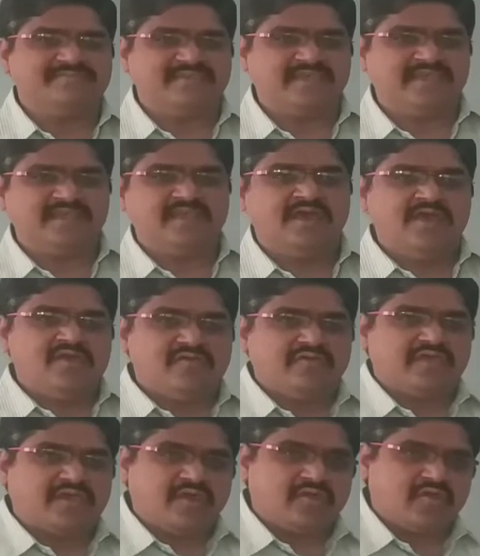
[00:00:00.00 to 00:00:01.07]
gene
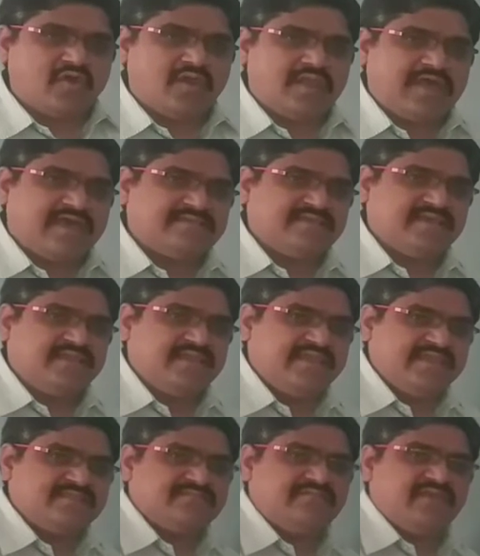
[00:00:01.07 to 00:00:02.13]
we can call as
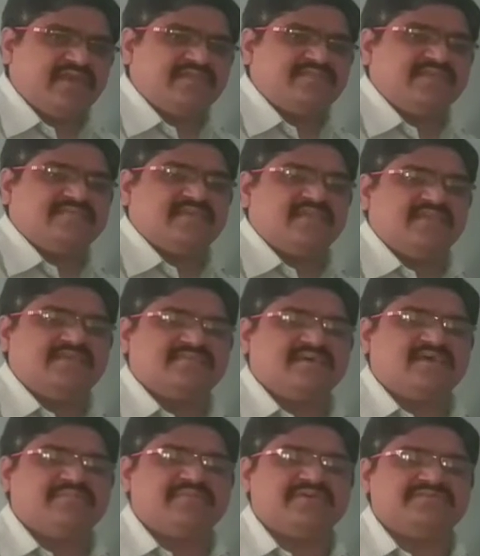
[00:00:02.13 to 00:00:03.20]
alleles, where these alleles
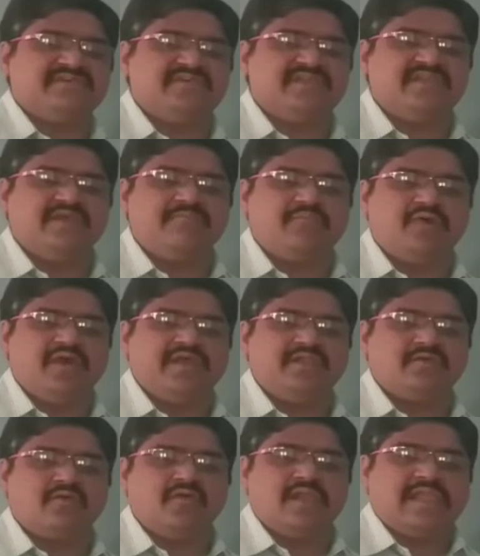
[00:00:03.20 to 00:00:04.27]
are present in a
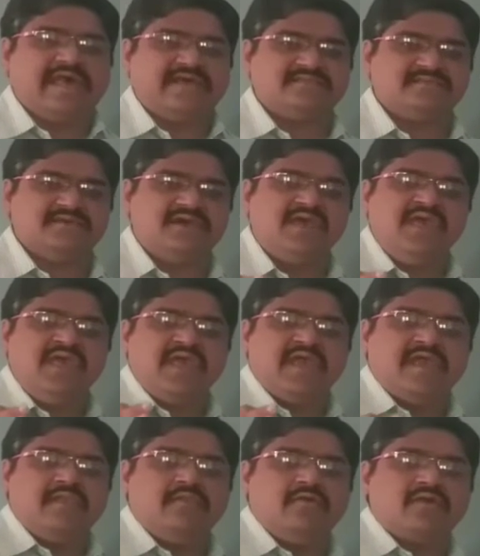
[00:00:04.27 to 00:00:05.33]
point called as
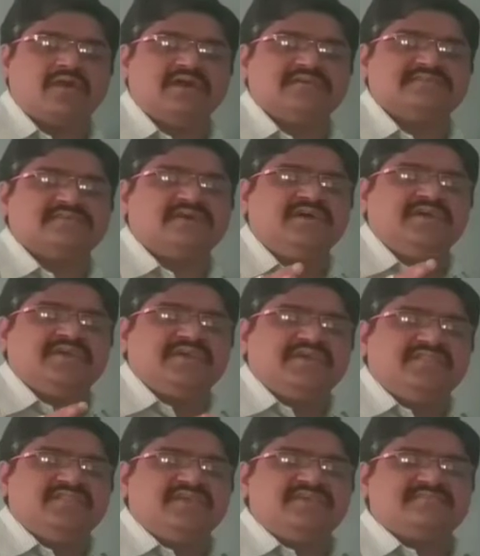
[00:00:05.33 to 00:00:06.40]
a locus.
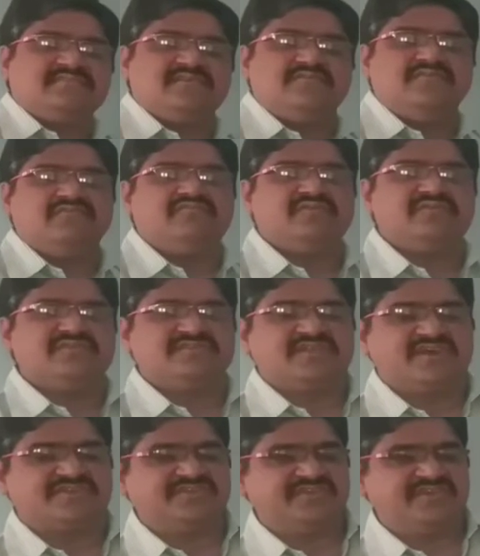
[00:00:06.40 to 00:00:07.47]
In this, if the
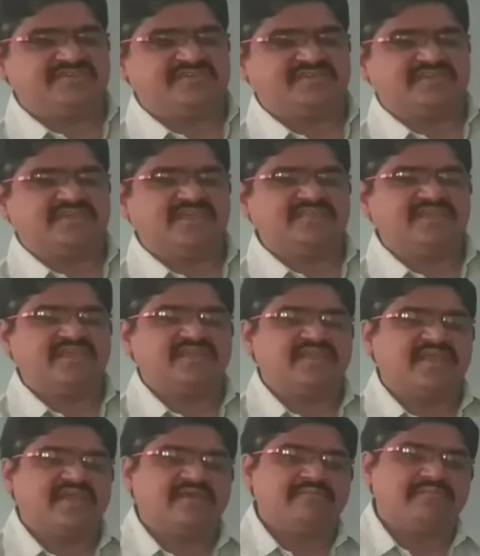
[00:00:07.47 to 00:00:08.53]
structure is changing
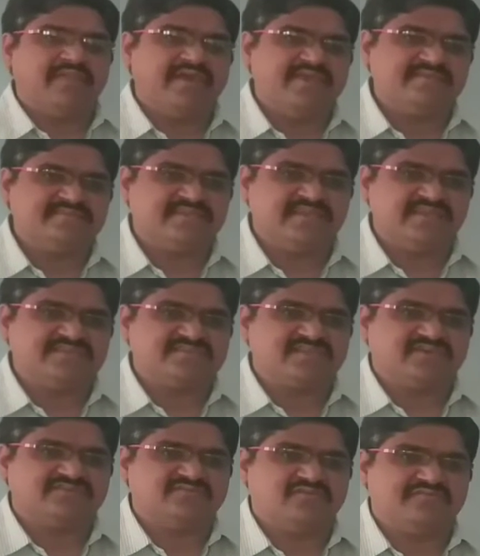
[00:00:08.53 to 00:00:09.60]
taken place in a
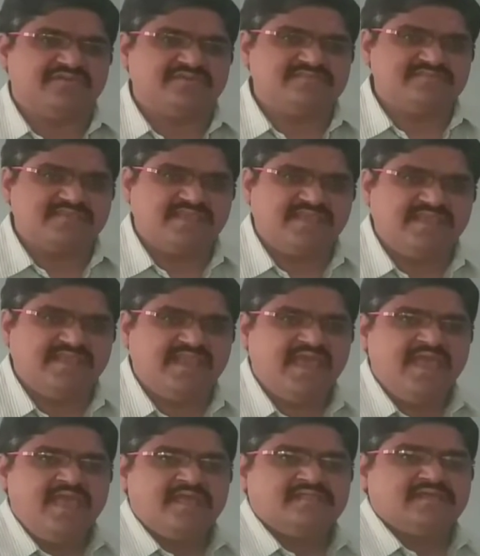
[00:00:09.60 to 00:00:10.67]
structure of a
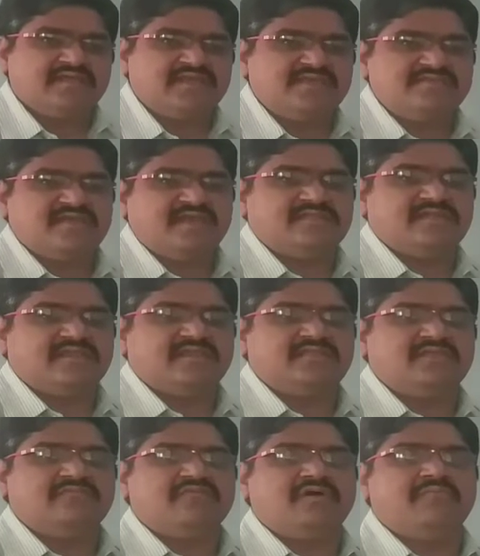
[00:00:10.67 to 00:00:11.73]
gene, that is either
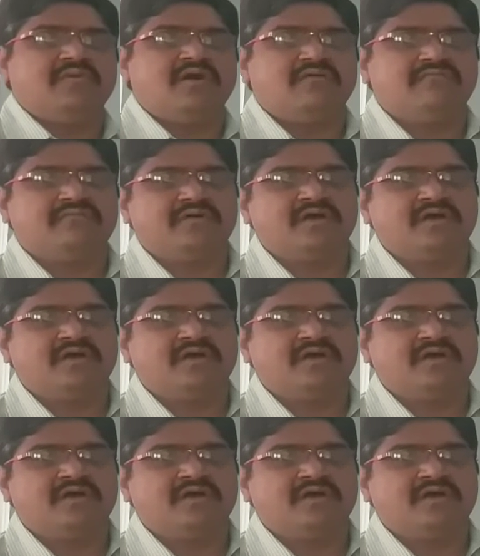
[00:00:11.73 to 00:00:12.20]
in the form of